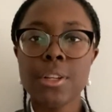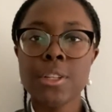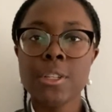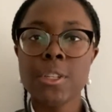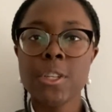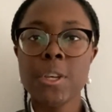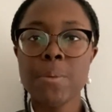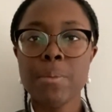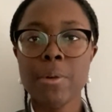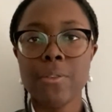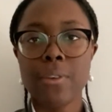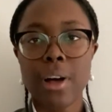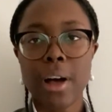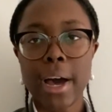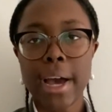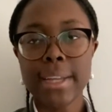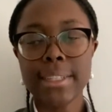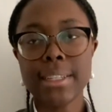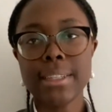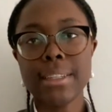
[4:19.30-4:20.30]
To
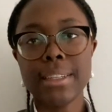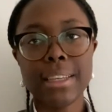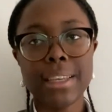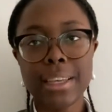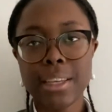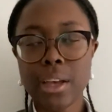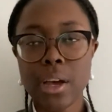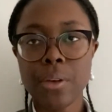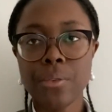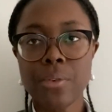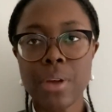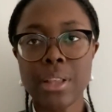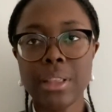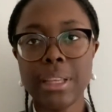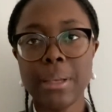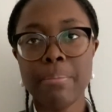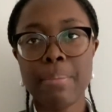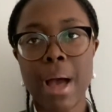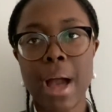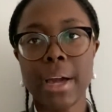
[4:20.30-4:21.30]
provide an
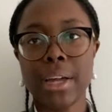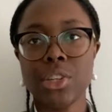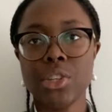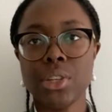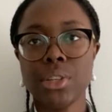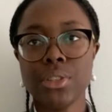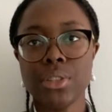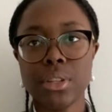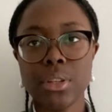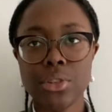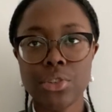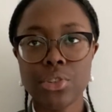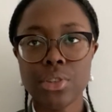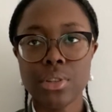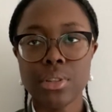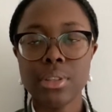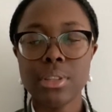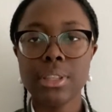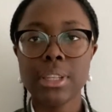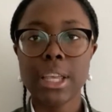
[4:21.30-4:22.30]
eco-friendly packaging
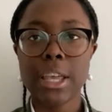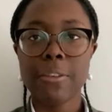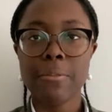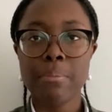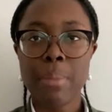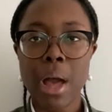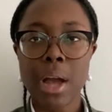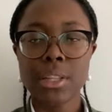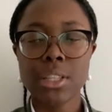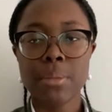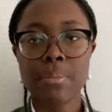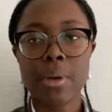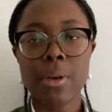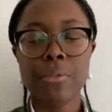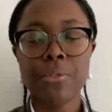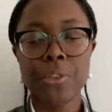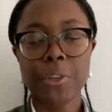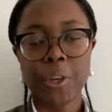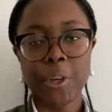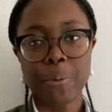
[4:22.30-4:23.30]
solution to give back to
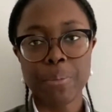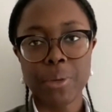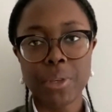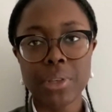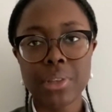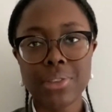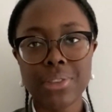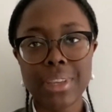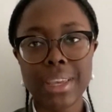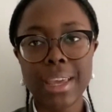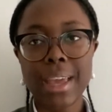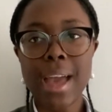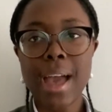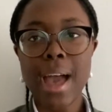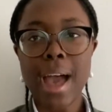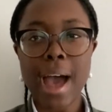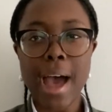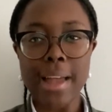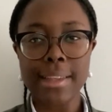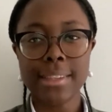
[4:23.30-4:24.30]
both the community
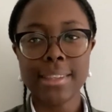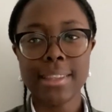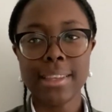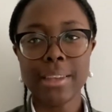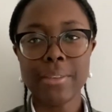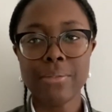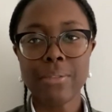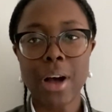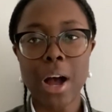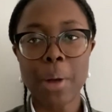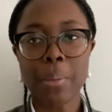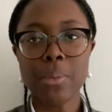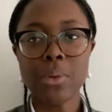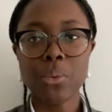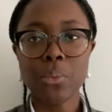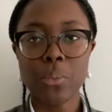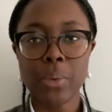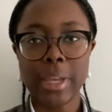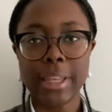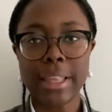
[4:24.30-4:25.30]
and the
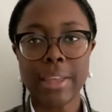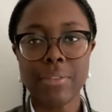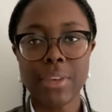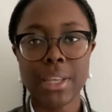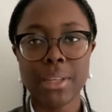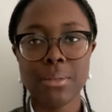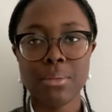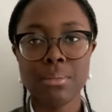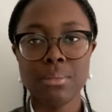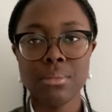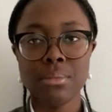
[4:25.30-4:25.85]
environment we live in.